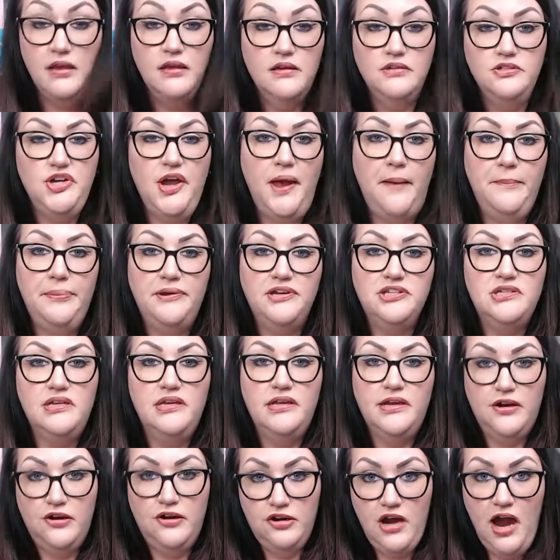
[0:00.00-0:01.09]
Chomper's in
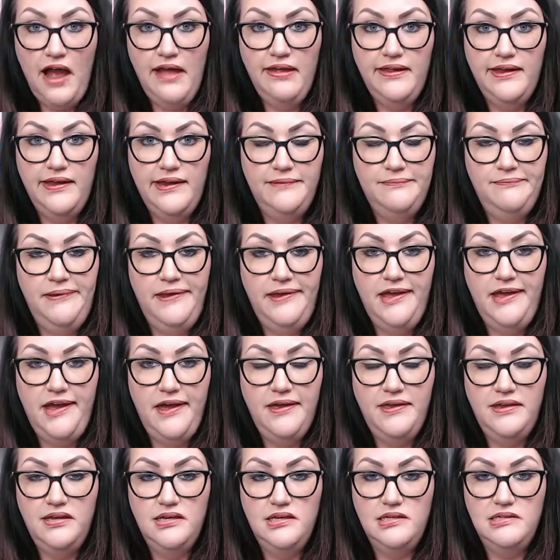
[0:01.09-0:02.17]
here growling
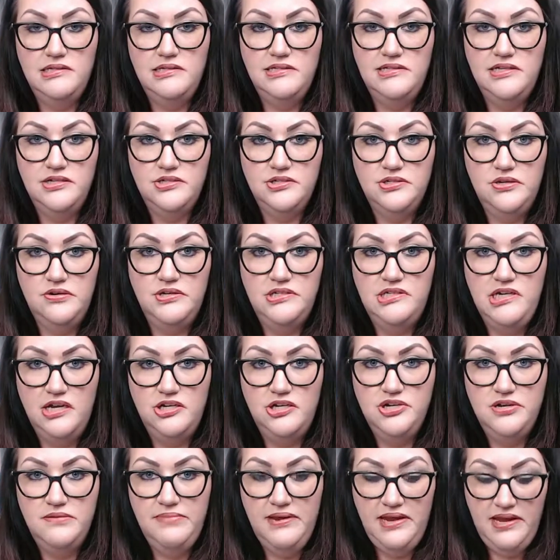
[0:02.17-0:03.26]
because there's no
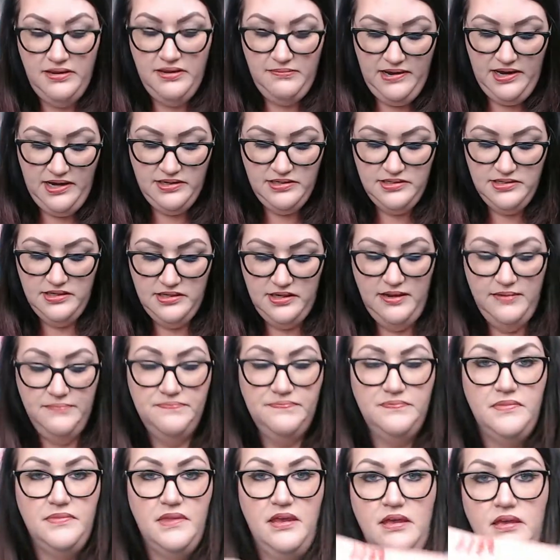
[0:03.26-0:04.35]
attention being paid to him.
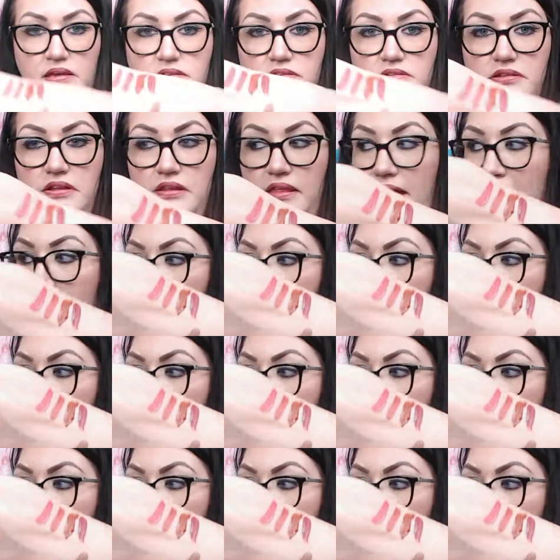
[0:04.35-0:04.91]
So that